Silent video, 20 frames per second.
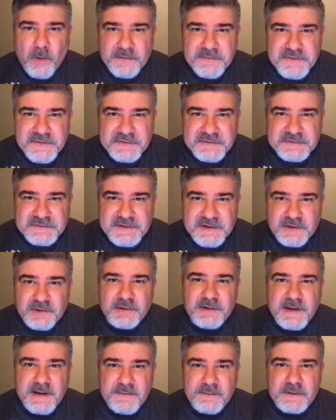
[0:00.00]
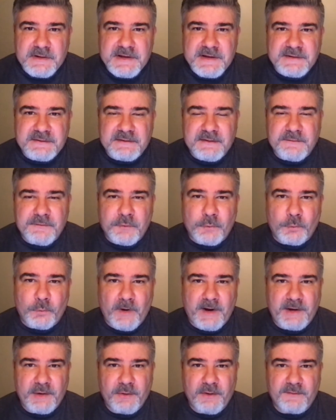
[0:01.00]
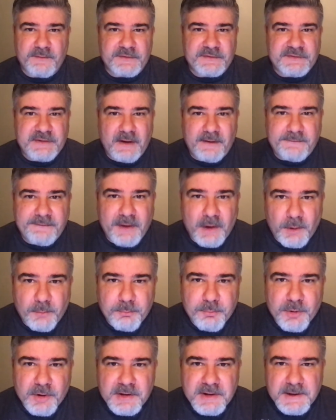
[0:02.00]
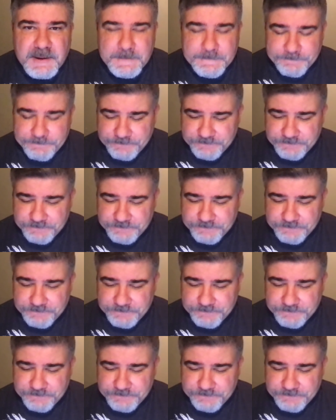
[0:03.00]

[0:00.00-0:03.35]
what the skill level is of the writer of a self-help book,